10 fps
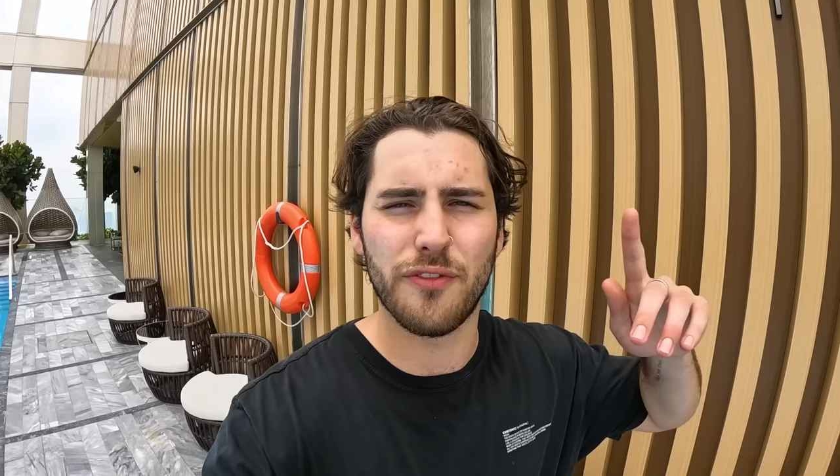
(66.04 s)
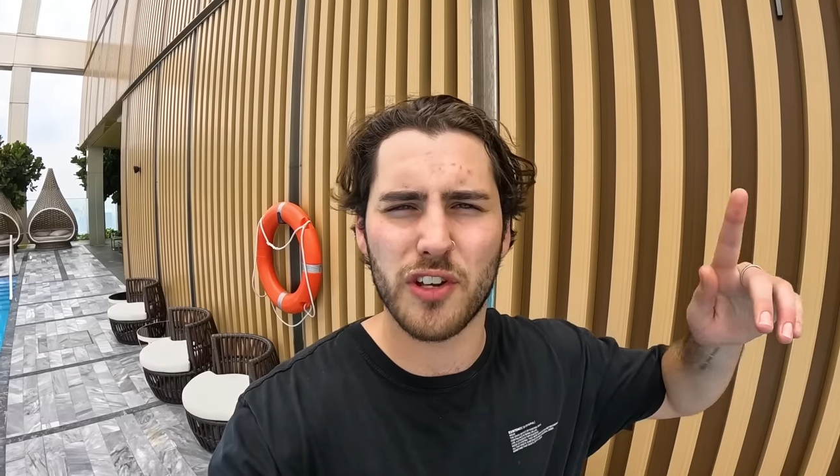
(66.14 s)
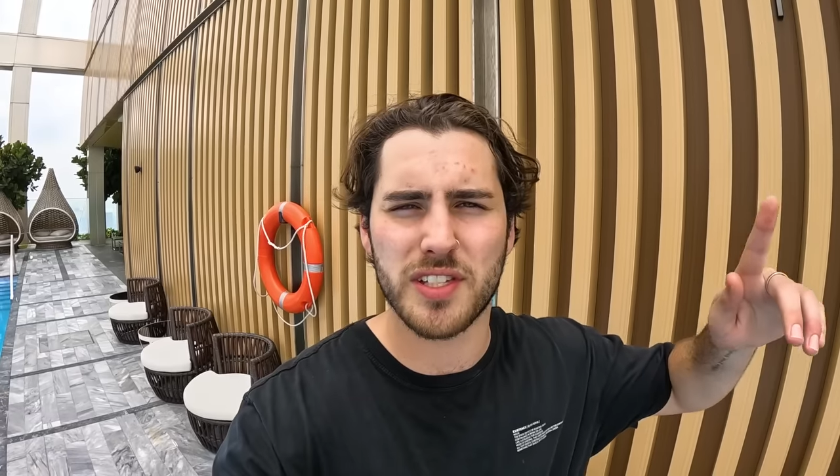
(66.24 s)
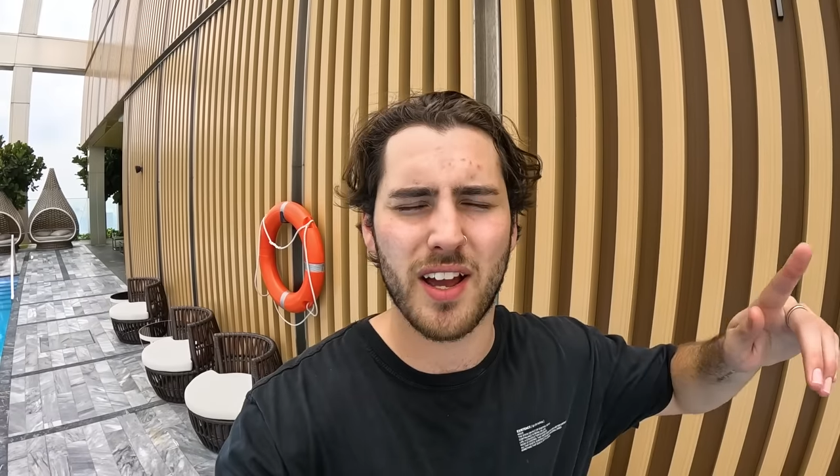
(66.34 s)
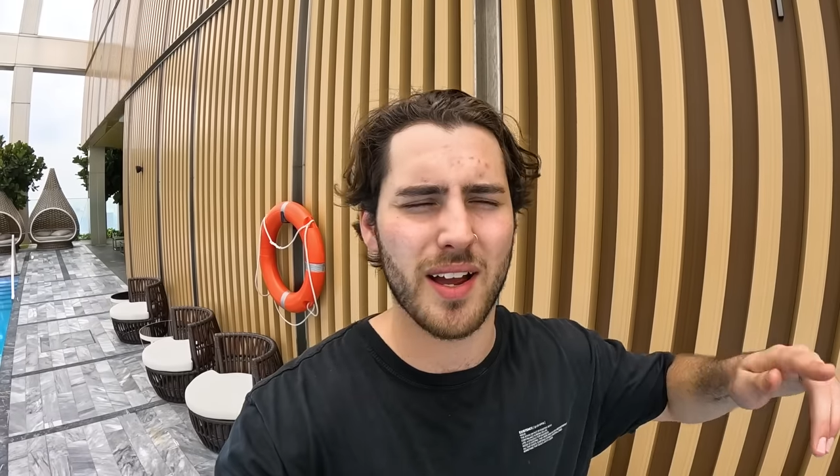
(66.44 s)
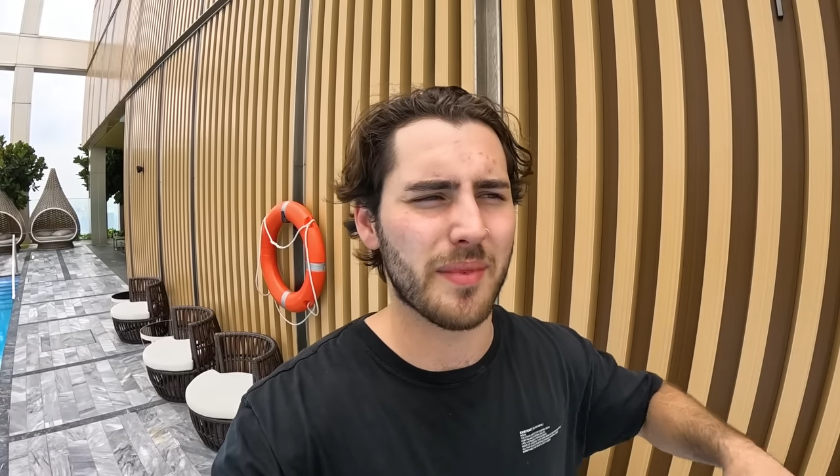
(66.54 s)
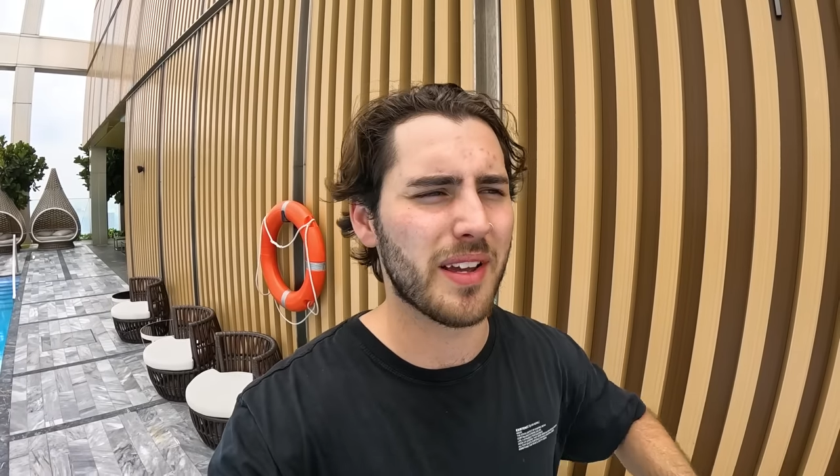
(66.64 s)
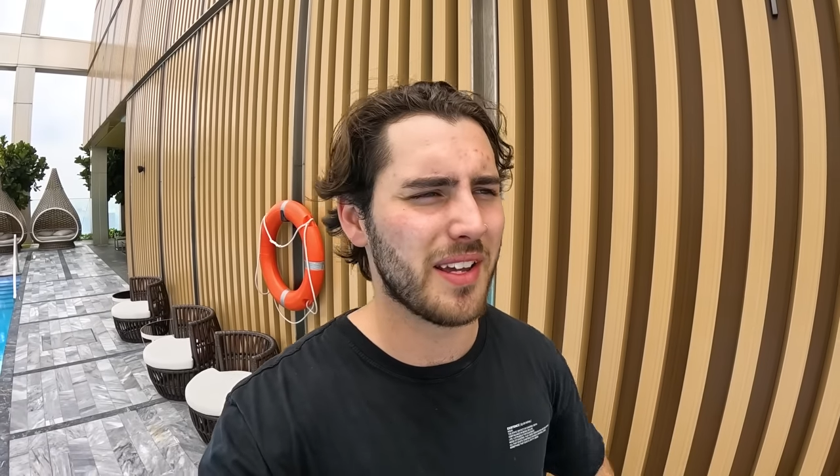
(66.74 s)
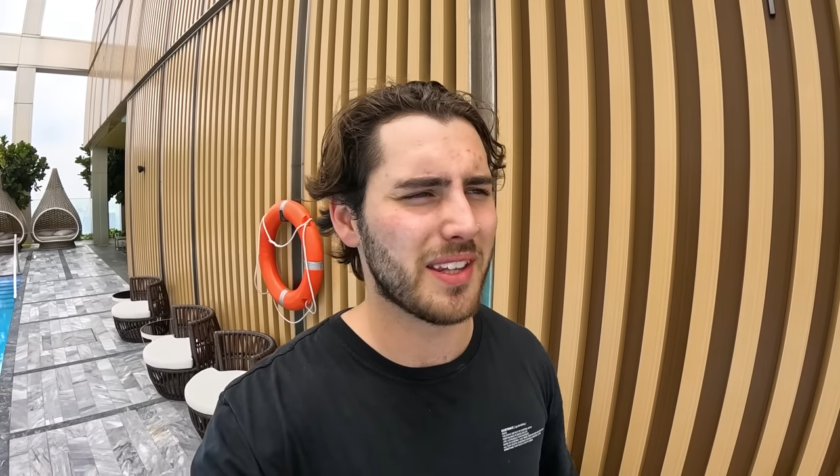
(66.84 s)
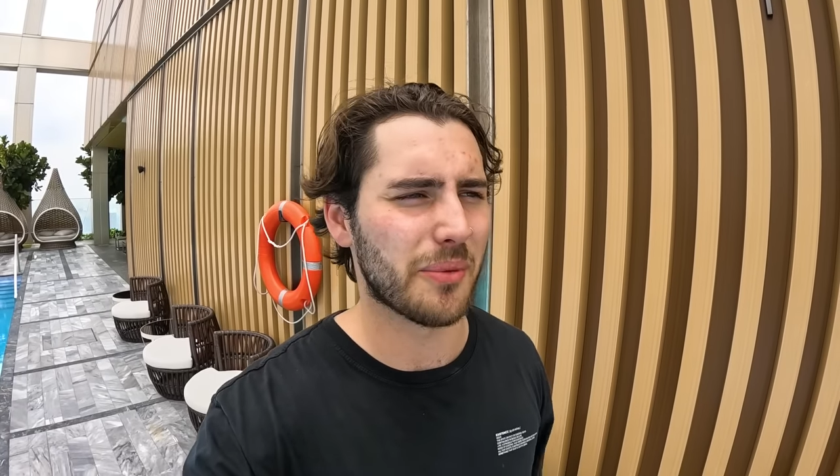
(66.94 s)
the first time
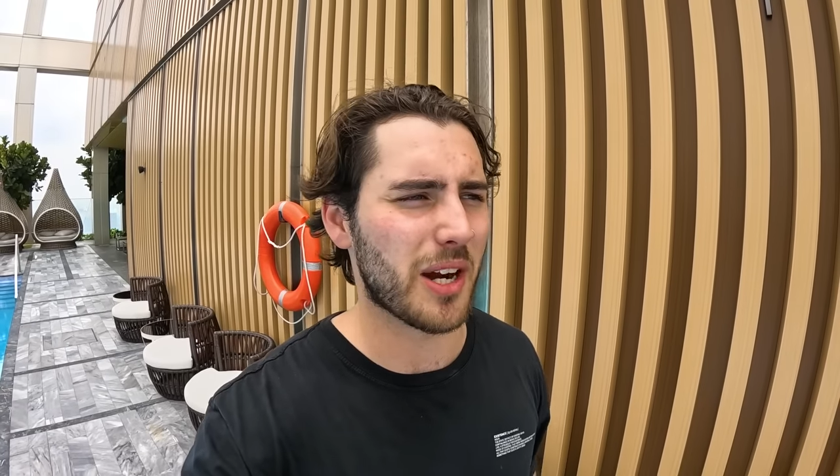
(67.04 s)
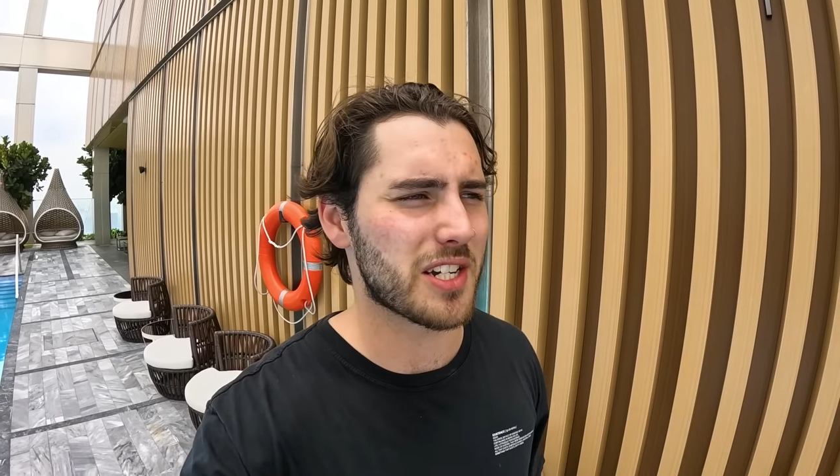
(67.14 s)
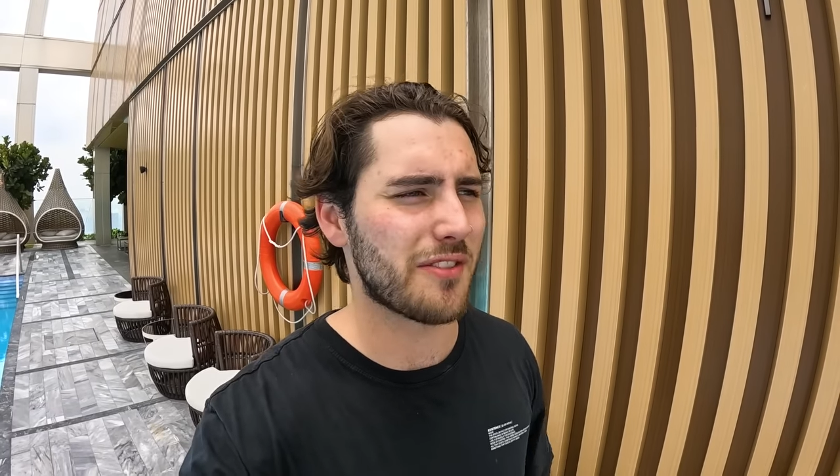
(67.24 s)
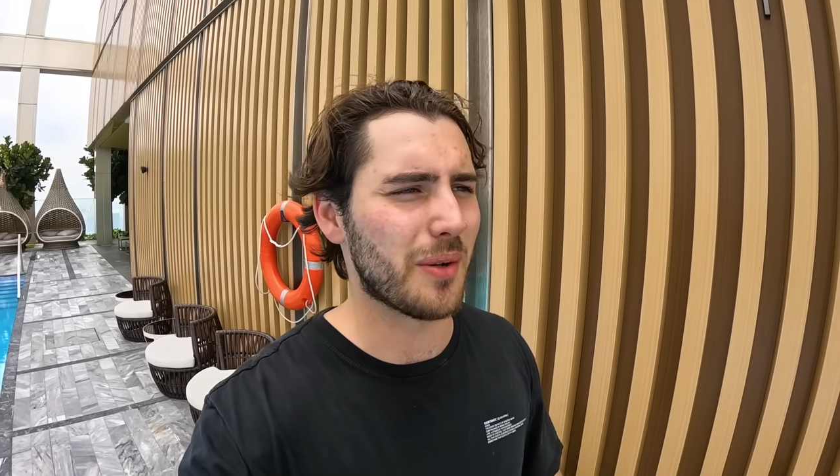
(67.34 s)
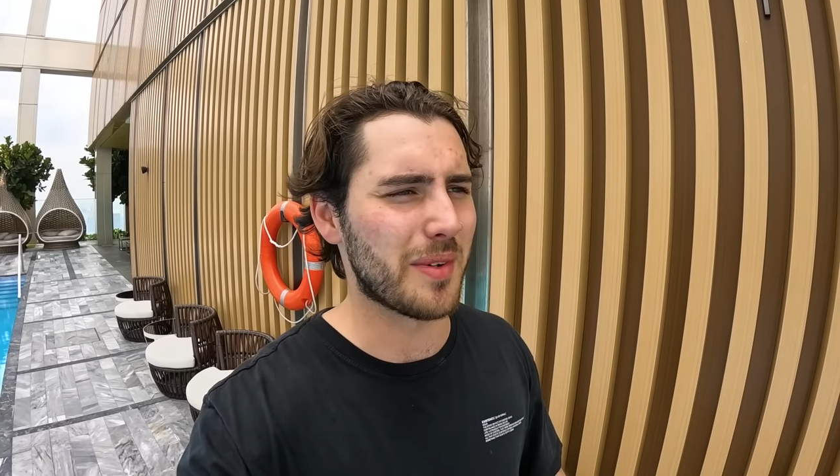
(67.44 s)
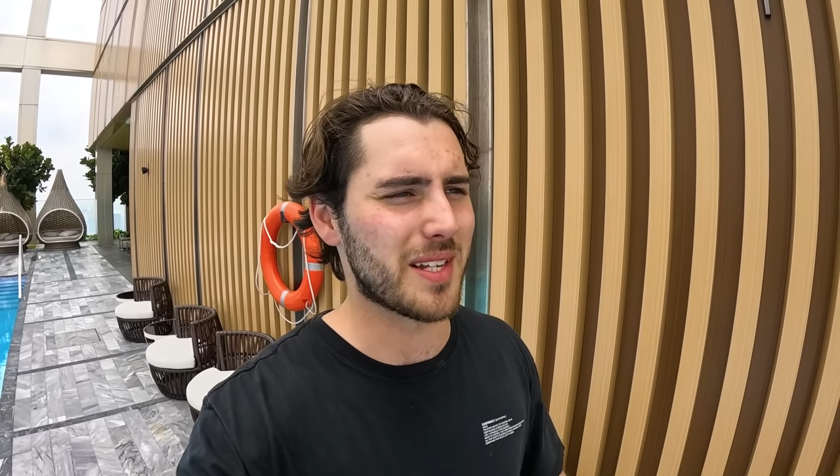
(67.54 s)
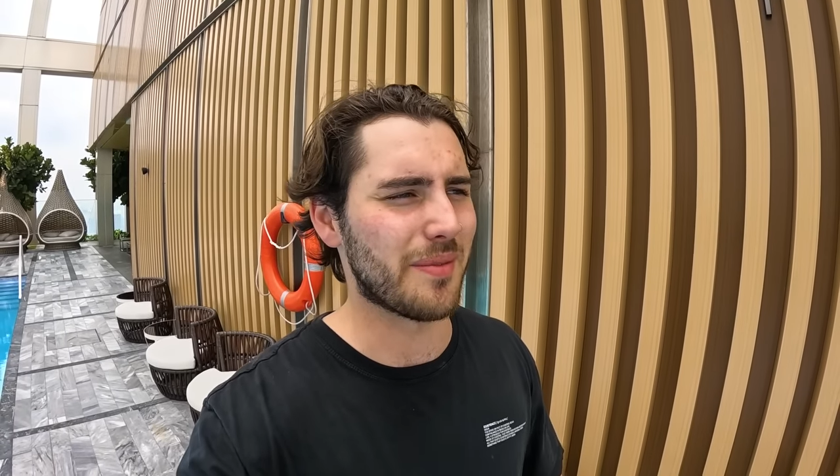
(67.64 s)
that we're actually filming